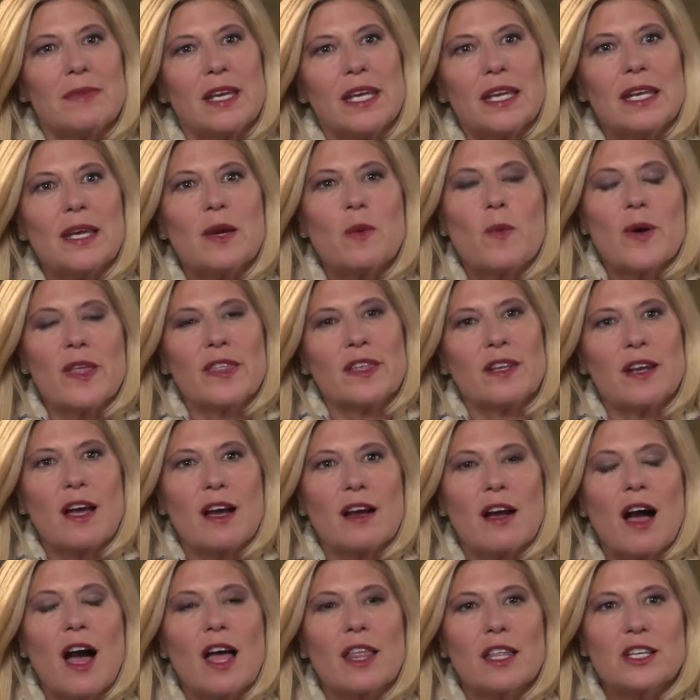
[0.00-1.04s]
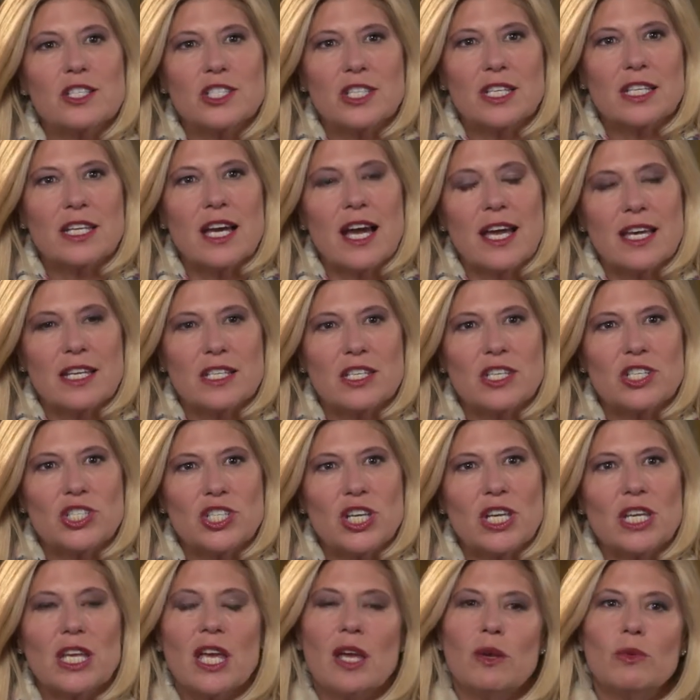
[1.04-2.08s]
meeting with an oncology
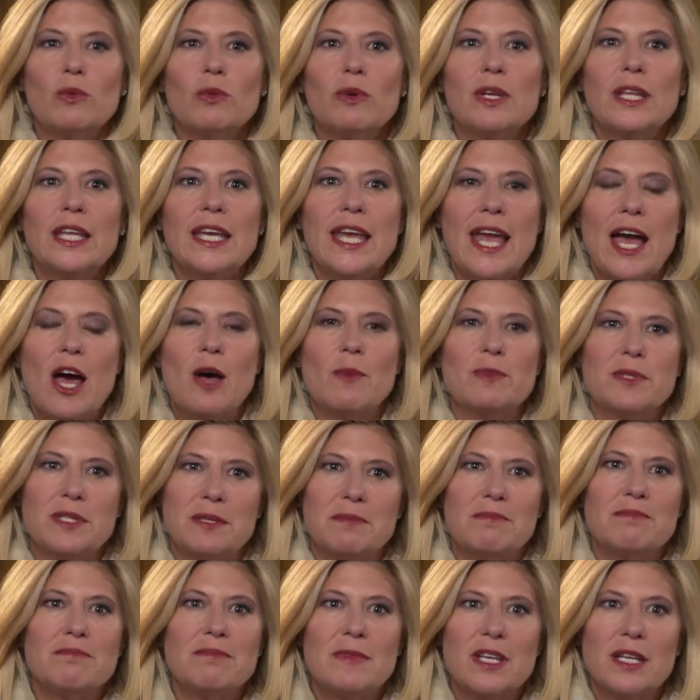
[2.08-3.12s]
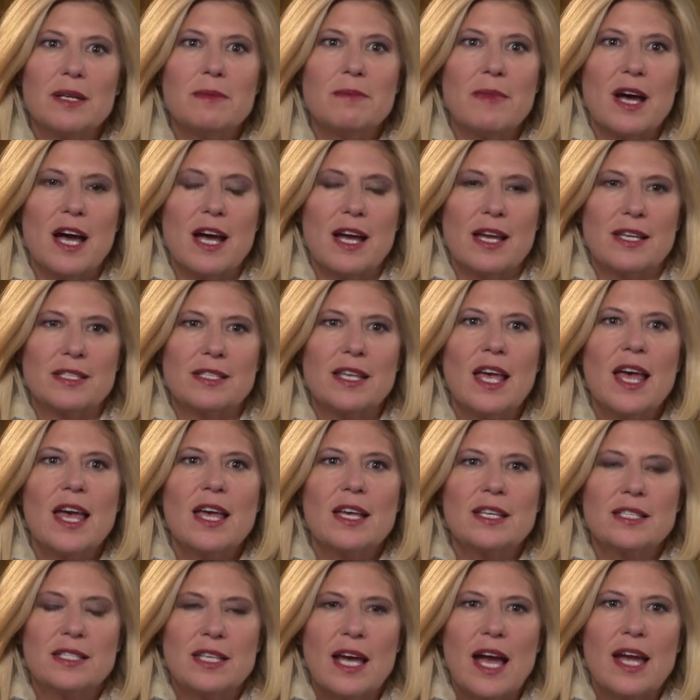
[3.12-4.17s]
dietitian can really help to minimize
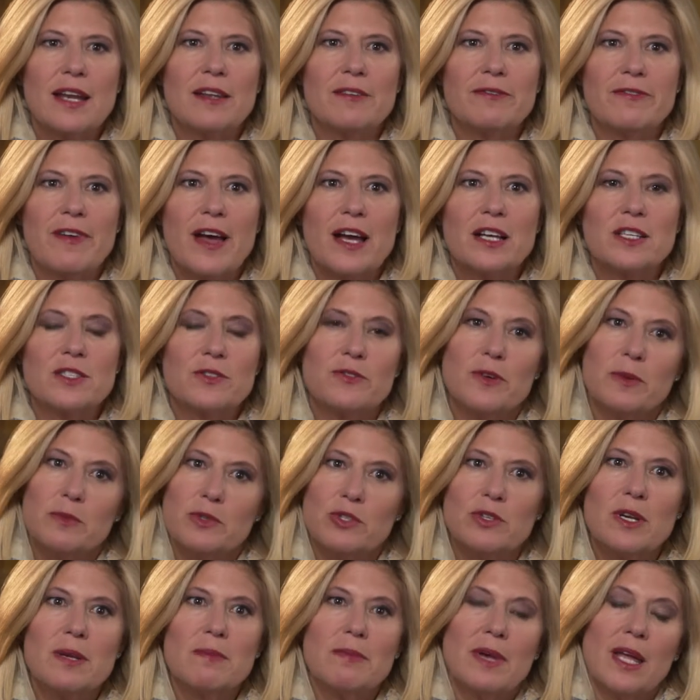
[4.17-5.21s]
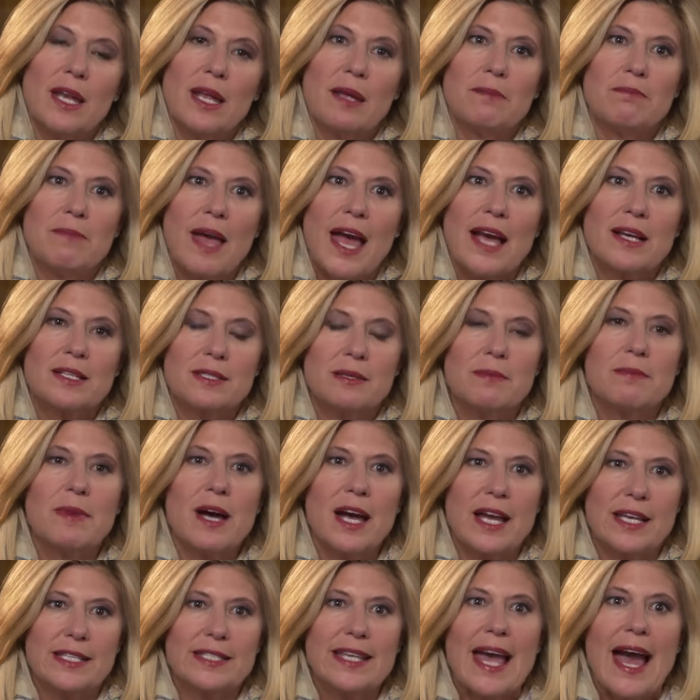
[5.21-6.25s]
side effects from treatment and
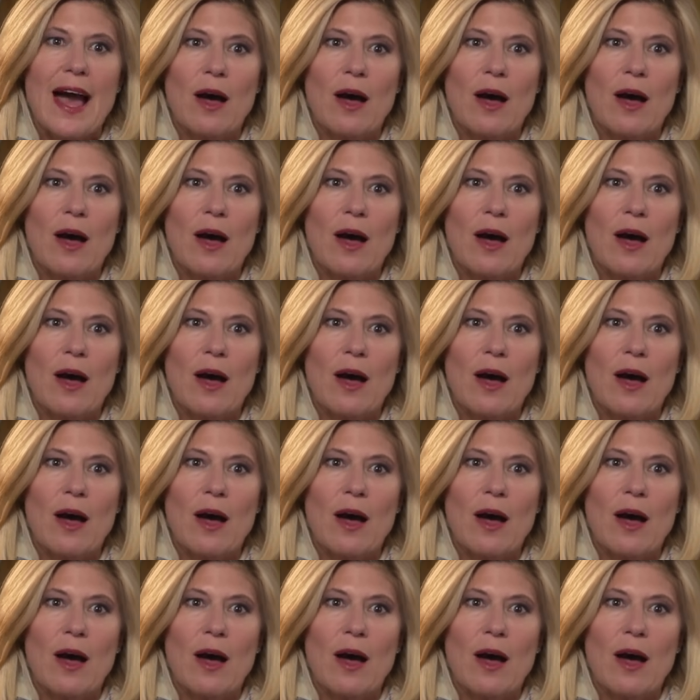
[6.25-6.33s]
maximize